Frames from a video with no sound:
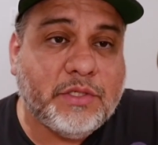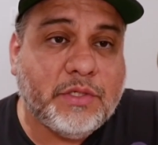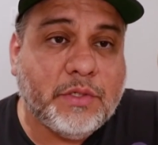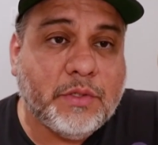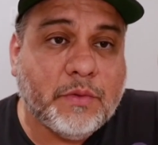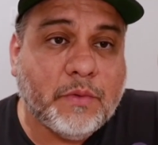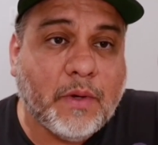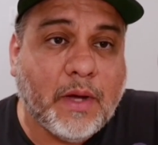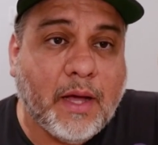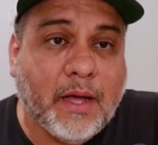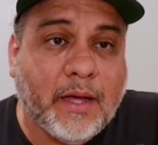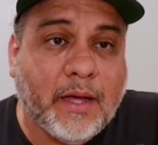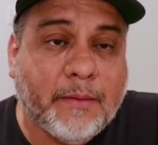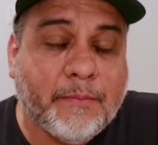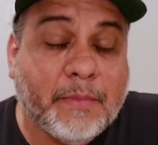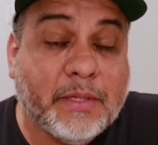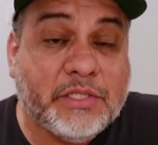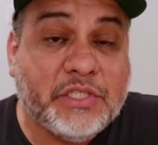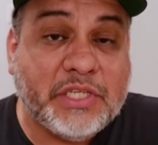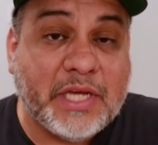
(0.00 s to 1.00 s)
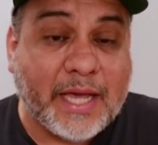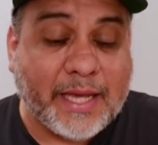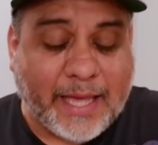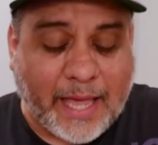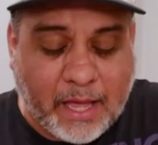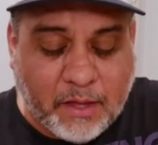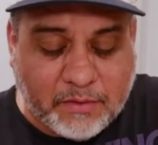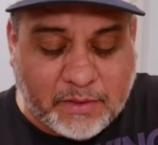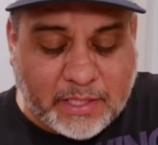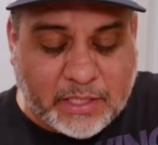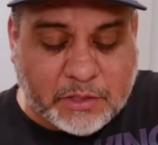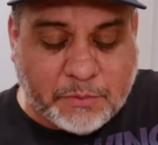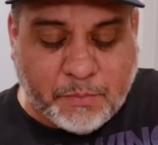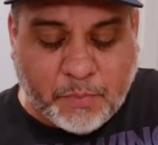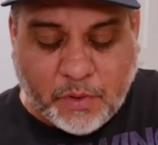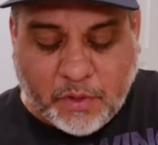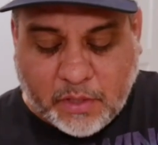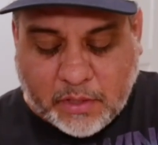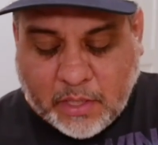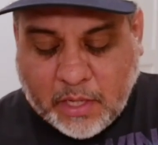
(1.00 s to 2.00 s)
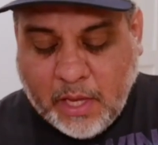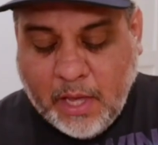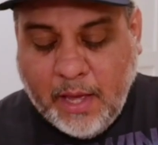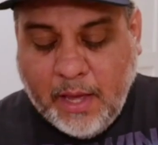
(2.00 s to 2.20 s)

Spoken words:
to check out this book,